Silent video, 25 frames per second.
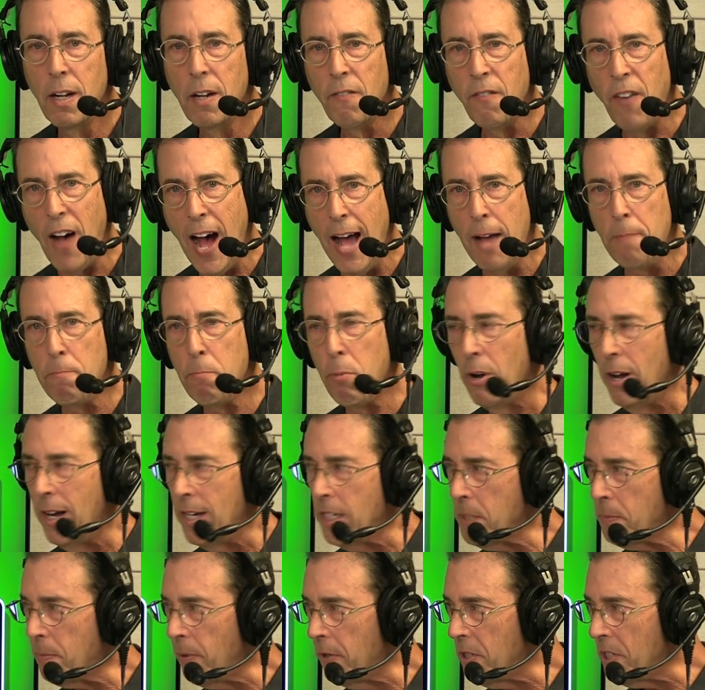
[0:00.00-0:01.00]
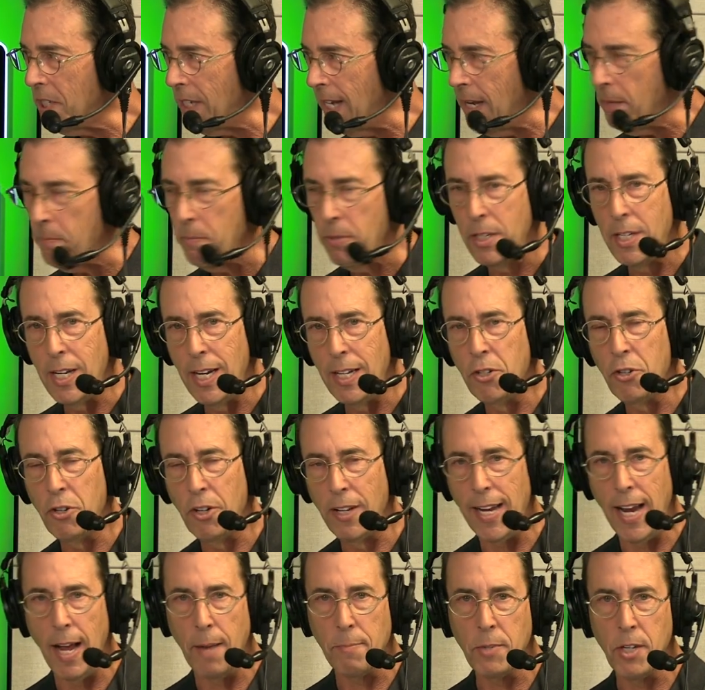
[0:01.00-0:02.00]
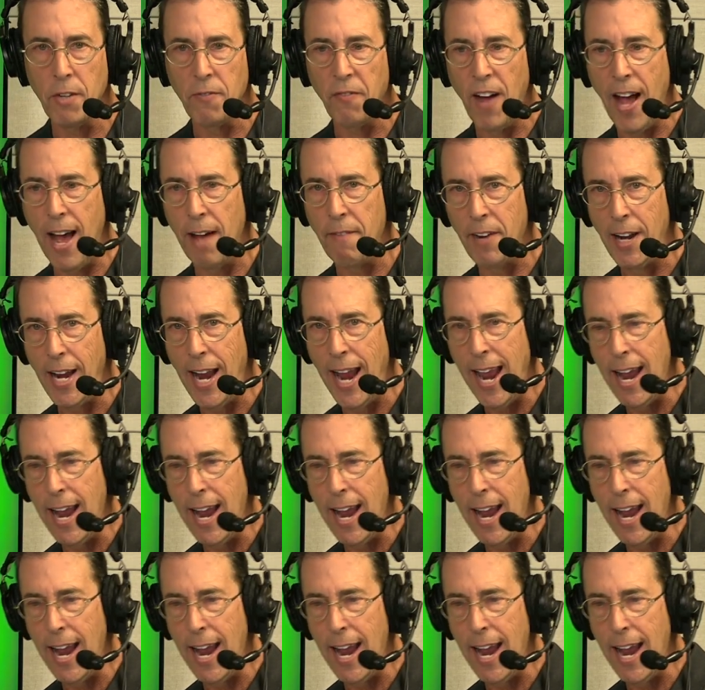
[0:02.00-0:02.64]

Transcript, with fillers: five plus percent, potentially up to five and a